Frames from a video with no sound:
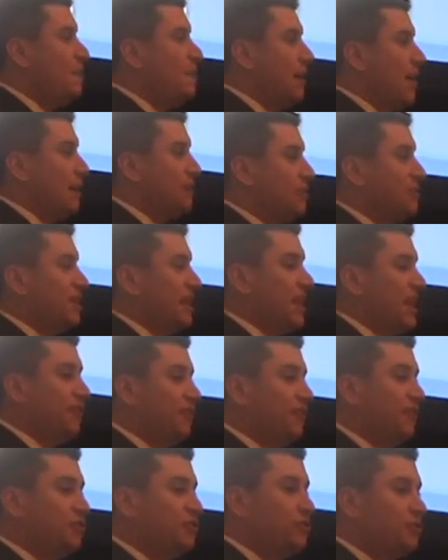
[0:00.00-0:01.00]
be able to
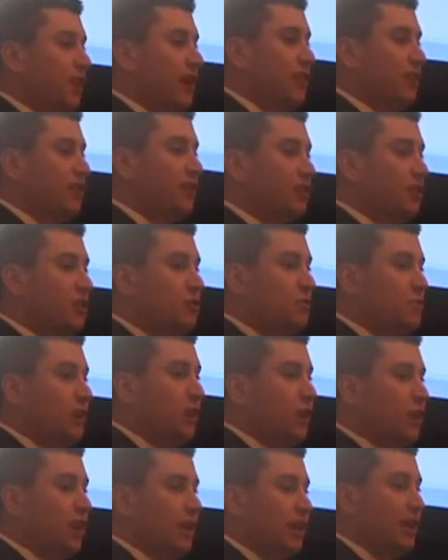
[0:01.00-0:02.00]
infiltrate the
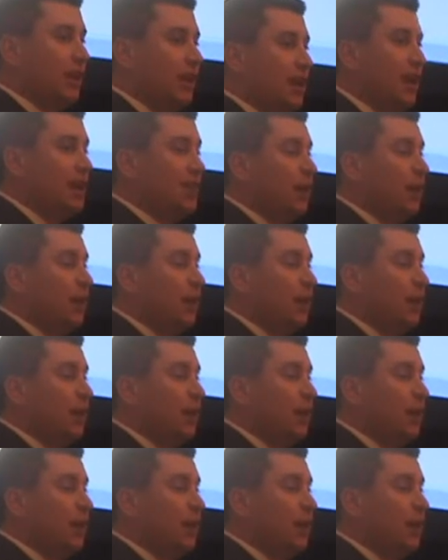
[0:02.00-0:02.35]
community